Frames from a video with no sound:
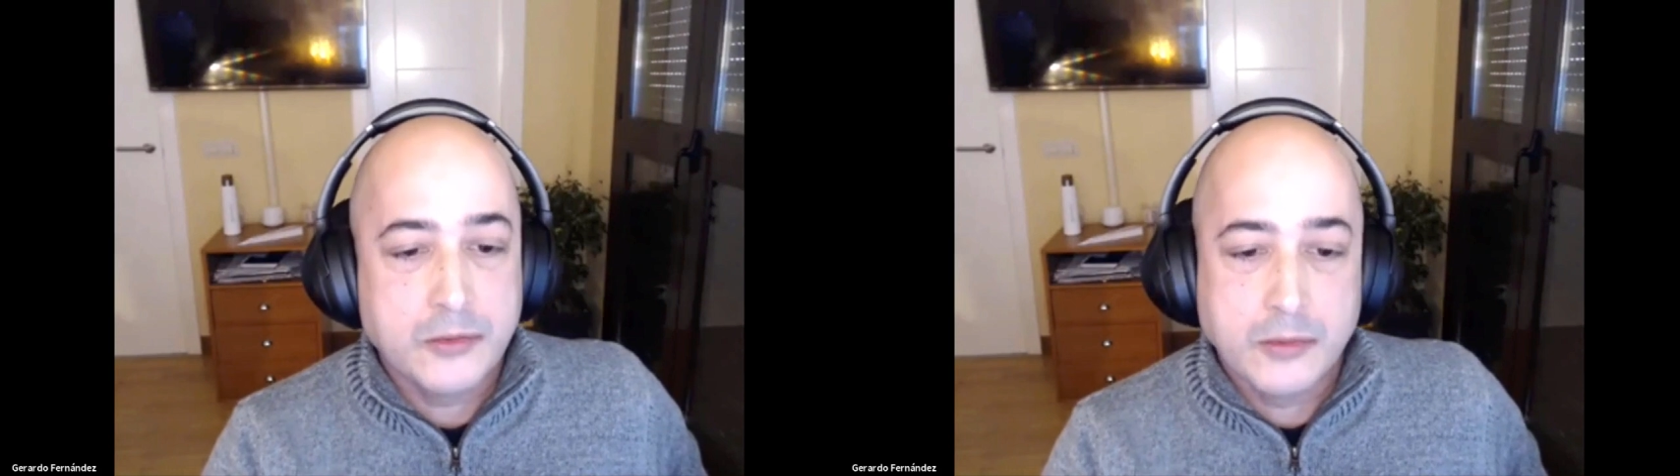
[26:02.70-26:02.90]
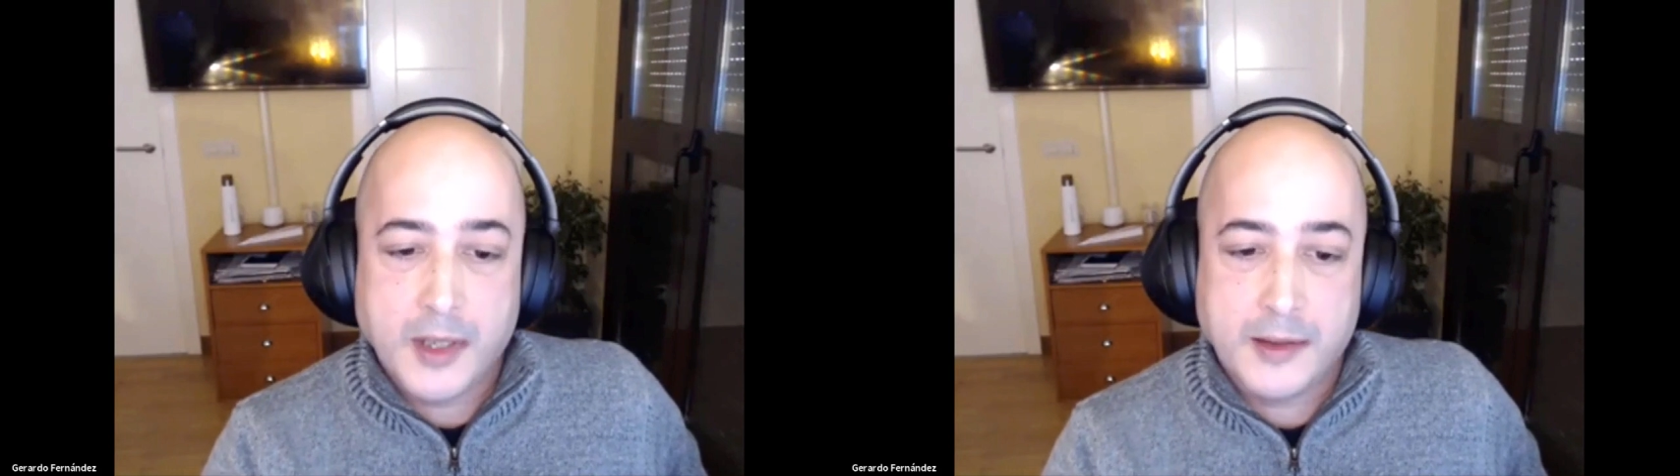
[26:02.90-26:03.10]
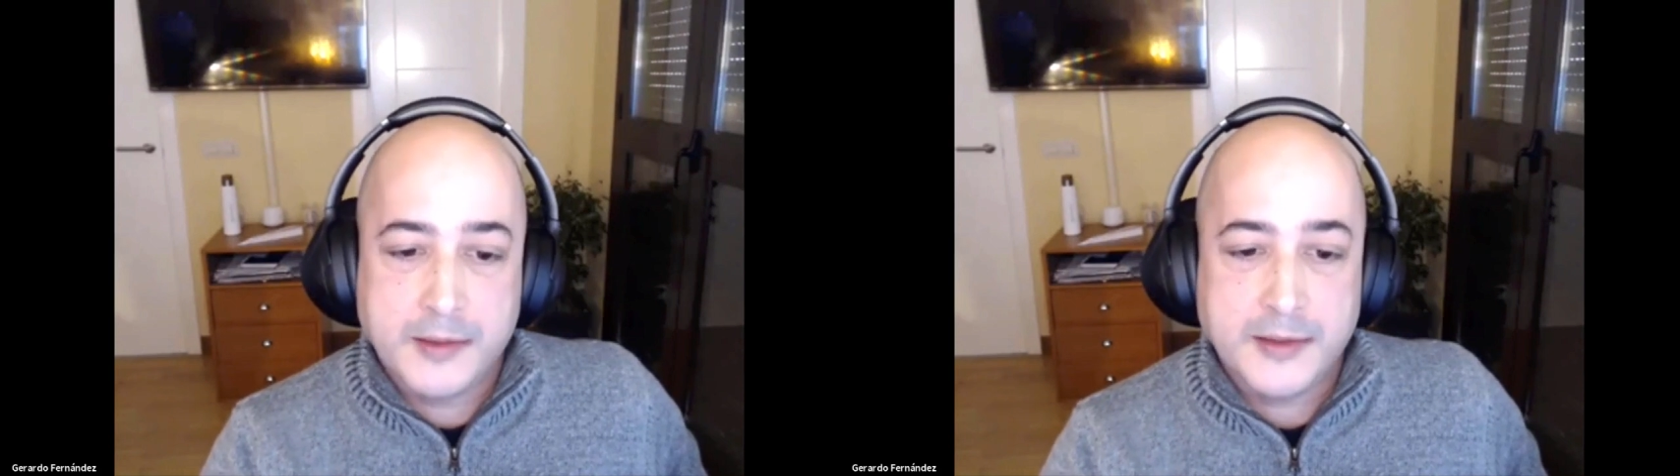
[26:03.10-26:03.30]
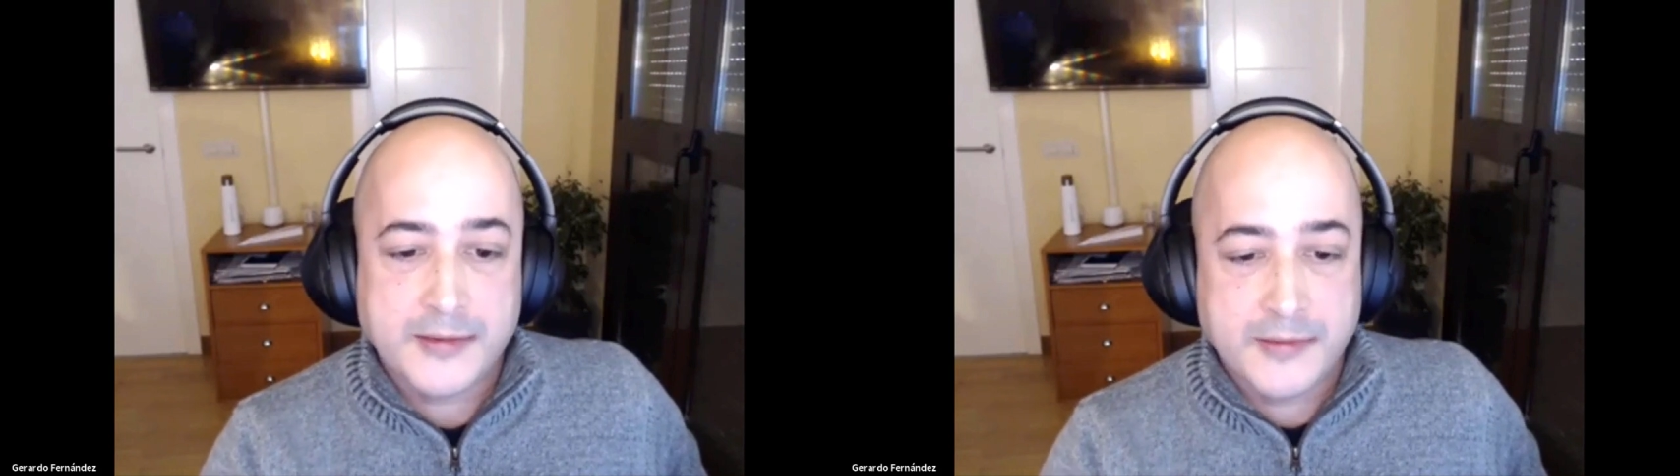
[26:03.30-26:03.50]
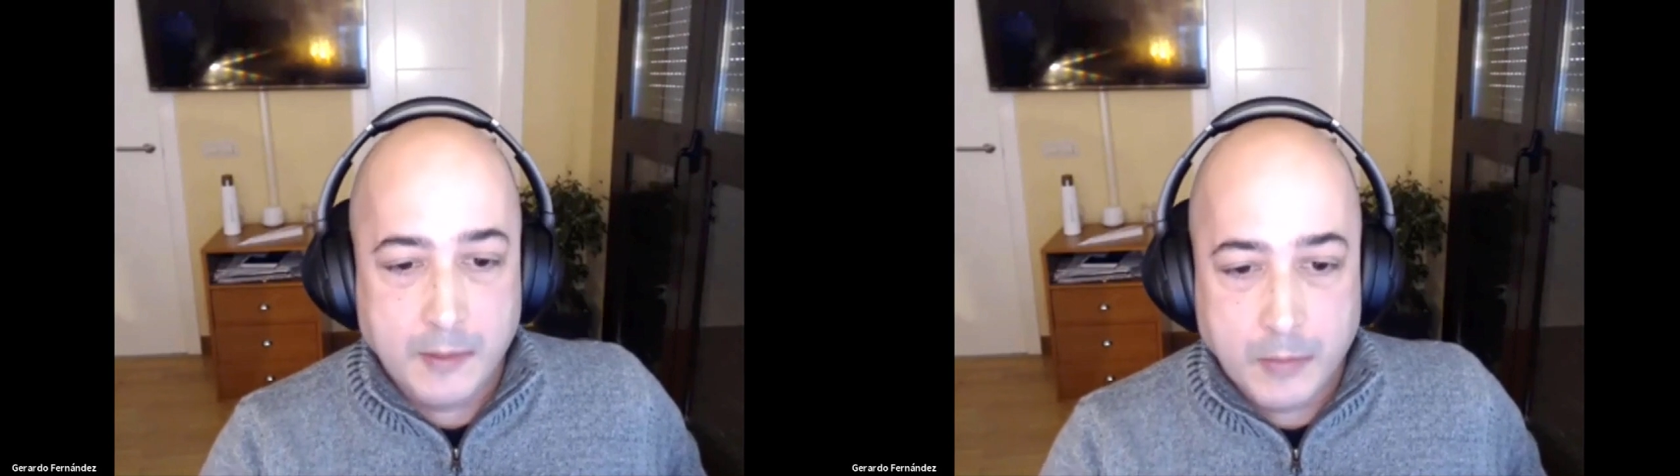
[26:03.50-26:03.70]
into the
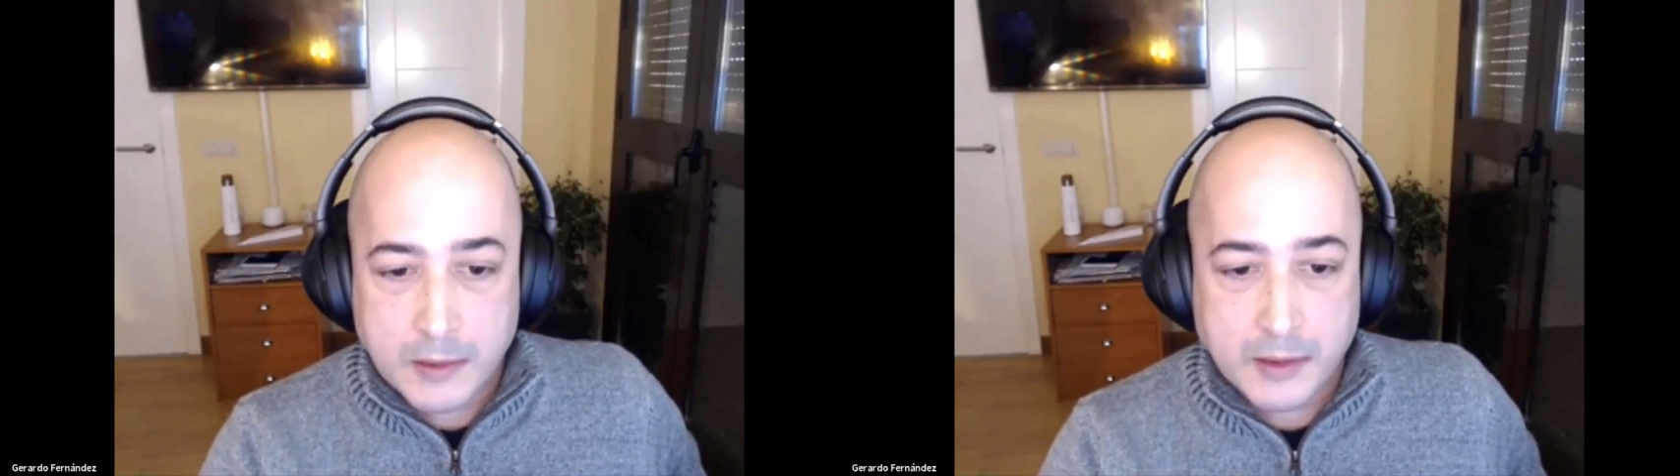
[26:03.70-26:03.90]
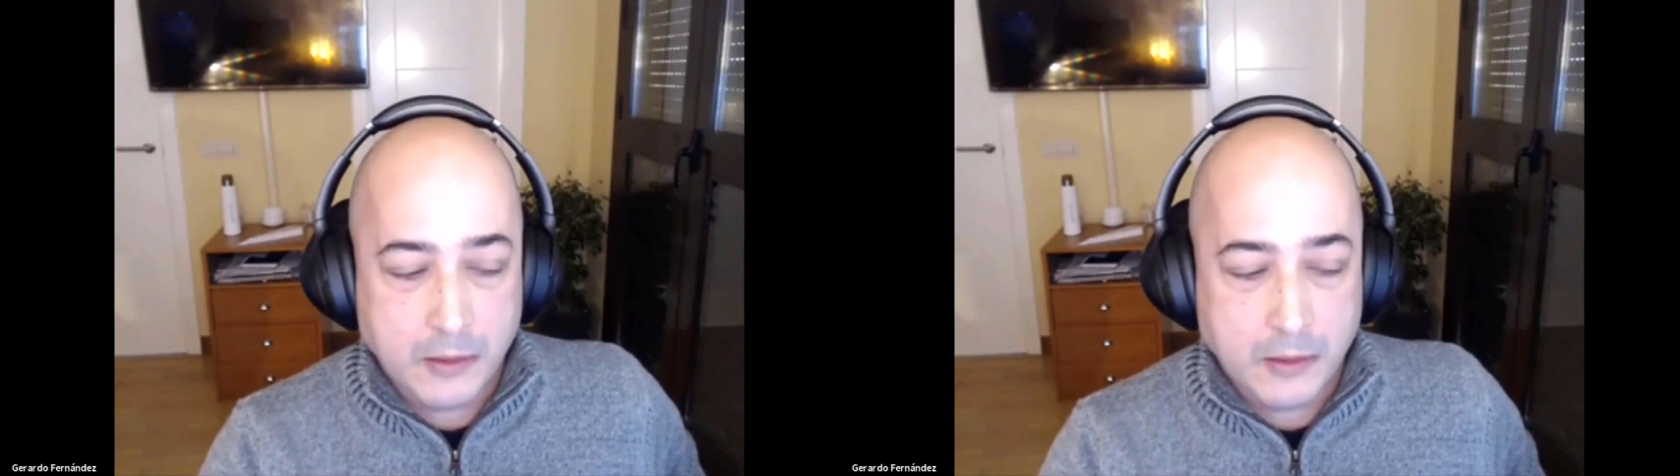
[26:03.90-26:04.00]
disassemble